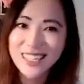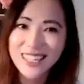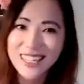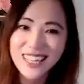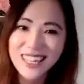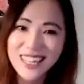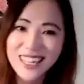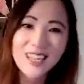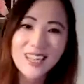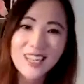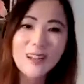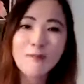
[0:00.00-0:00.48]

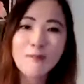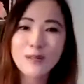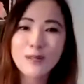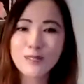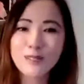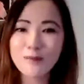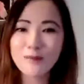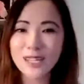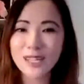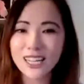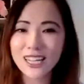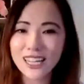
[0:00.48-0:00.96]

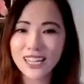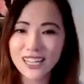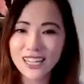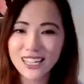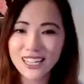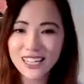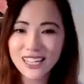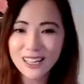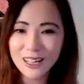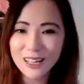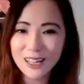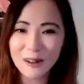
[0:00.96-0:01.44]
between,
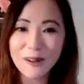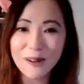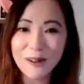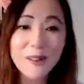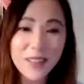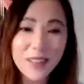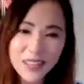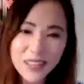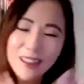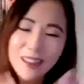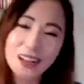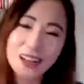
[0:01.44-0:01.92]
like
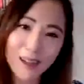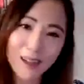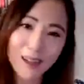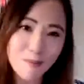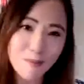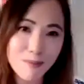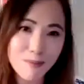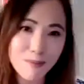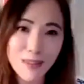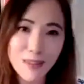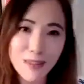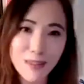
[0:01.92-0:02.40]

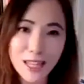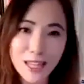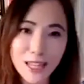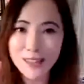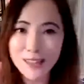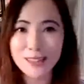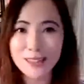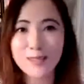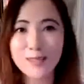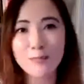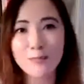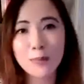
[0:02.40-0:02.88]
letting this
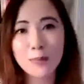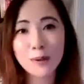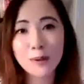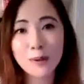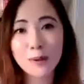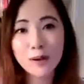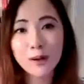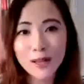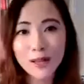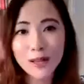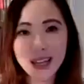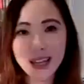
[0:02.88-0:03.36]
book
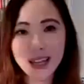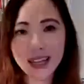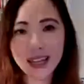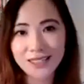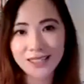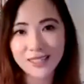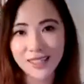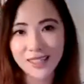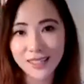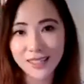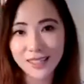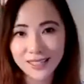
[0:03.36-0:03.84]

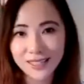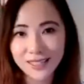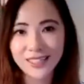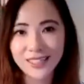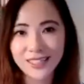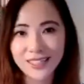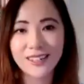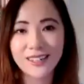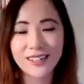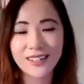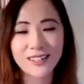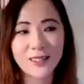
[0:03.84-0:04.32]
exist on its
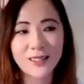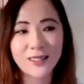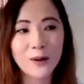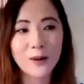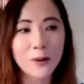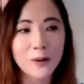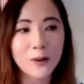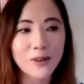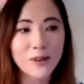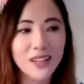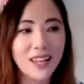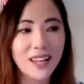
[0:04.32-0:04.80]
own.
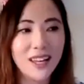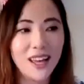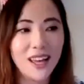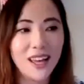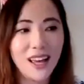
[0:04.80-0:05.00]
And